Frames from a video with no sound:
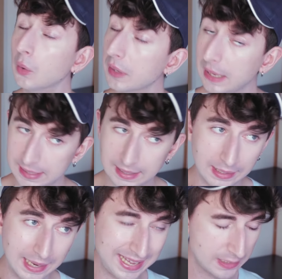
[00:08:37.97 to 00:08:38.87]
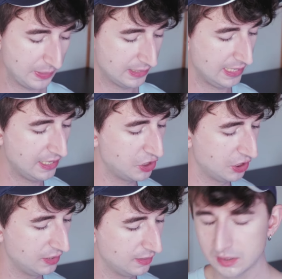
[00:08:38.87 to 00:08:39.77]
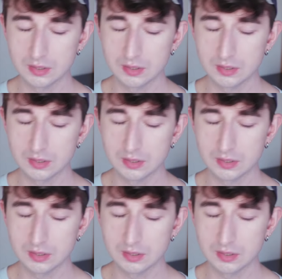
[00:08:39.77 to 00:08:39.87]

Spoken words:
Okay, expectations.